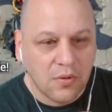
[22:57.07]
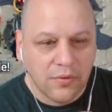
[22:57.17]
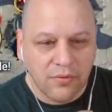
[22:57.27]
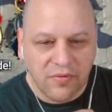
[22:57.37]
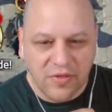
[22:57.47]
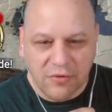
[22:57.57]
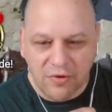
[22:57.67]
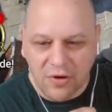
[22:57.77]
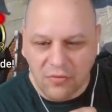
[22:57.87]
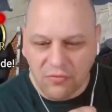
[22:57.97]

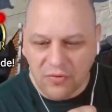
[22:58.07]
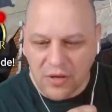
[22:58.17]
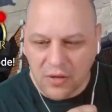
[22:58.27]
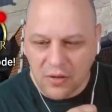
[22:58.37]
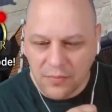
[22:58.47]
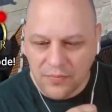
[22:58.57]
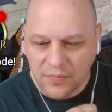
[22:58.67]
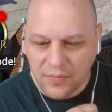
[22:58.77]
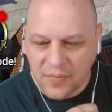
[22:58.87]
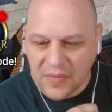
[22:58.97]
3v3 Arena.
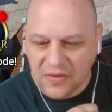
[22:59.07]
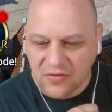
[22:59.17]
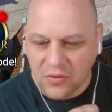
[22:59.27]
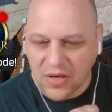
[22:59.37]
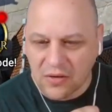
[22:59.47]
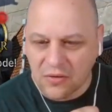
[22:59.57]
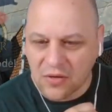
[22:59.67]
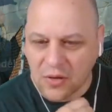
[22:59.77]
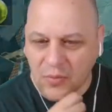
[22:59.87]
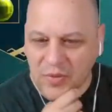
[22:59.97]
Let's go ahead and look at
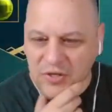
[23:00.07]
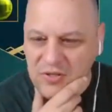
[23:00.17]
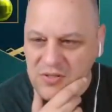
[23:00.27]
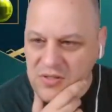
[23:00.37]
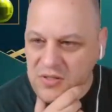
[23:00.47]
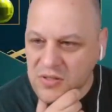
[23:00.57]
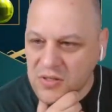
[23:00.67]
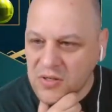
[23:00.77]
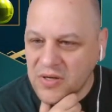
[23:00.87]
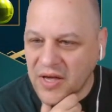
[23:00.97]
our missions.
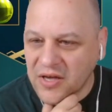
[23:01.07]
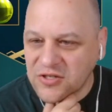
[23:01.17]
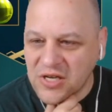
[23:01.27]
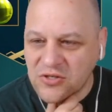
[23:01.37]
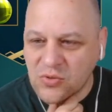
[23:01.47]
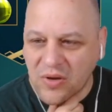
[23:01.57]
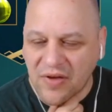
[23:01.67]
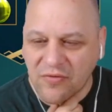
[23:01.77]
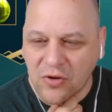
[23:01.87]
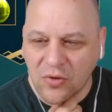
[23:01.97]
Exchange
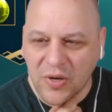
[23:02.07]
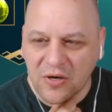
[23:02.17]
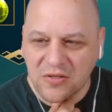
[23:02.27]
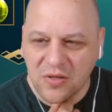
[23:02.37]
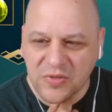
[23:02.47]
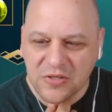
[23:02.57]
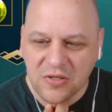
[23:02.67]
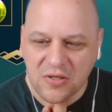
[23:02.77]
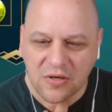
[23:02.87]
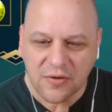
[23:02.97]
25 gold bars at the
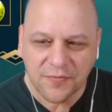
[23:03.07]
bazaar.